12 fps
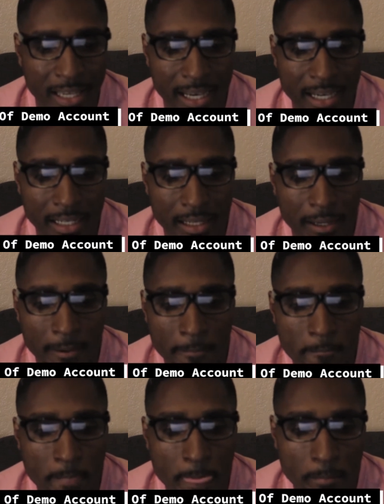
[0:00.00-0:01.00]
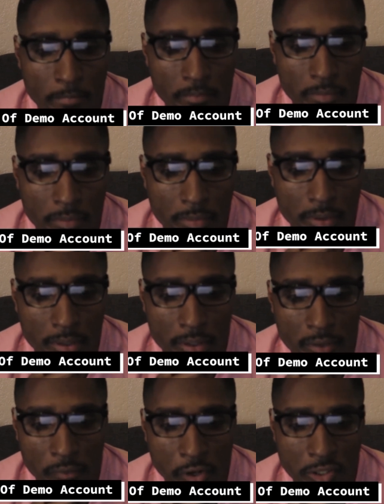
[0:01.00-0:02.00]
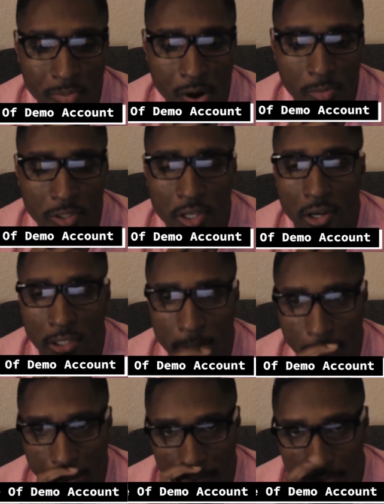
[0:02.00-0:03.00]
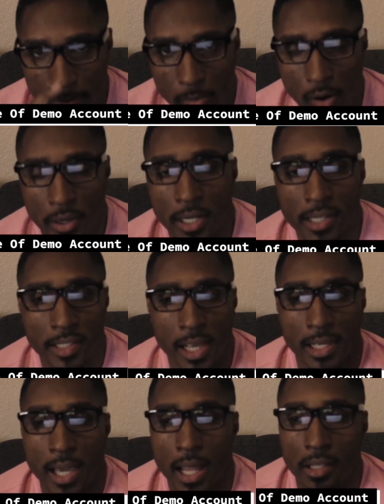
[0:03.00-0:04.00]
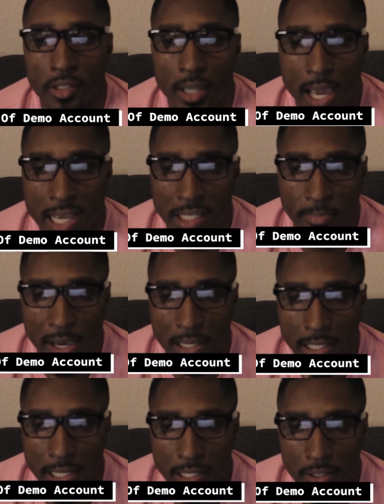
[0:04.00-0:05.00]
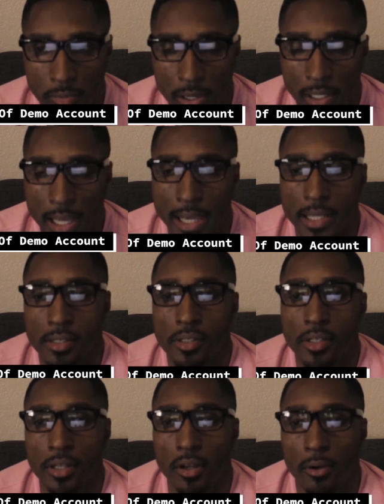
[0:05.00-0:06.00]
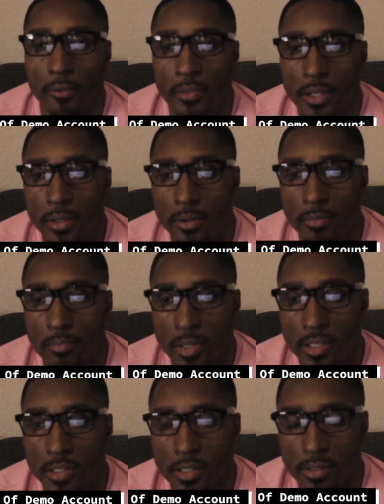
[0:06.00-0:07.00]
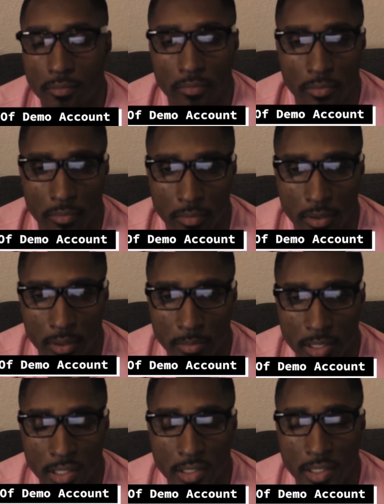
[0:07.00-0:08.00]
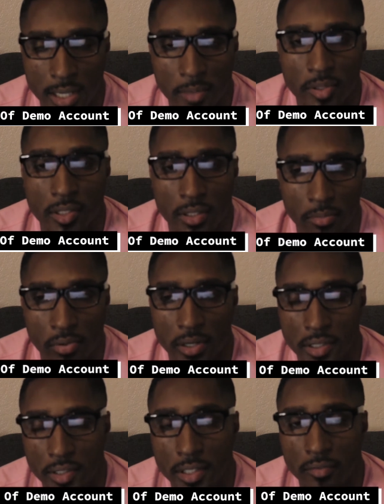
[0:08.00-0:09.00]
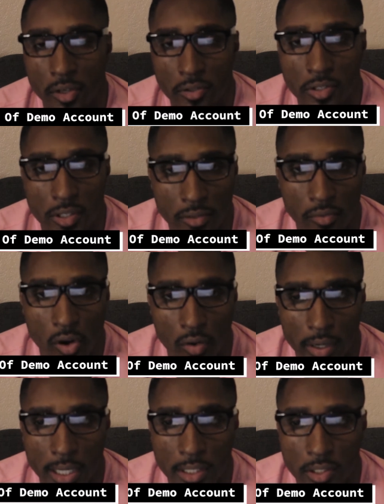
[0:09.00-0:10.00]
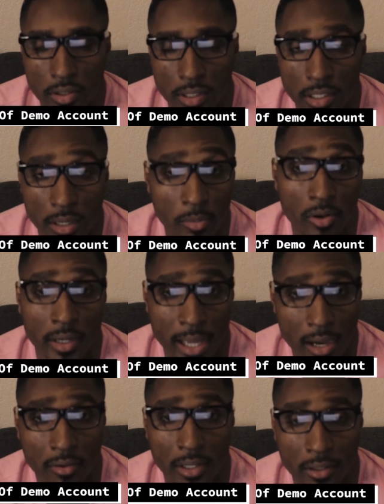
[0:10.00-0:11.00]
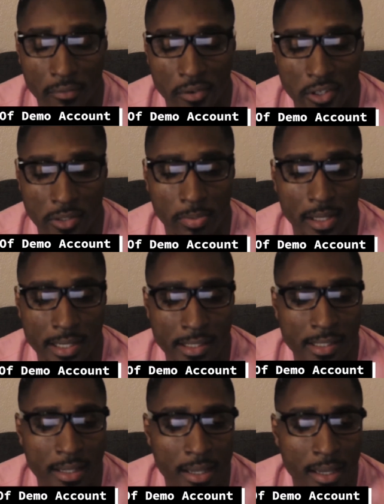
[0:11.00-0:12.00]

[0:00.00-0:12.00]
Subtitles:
and the first part we talked about the marketing psychology aspect, and as well as the misconceptions and preconceived notions of going into the demo account in the first place,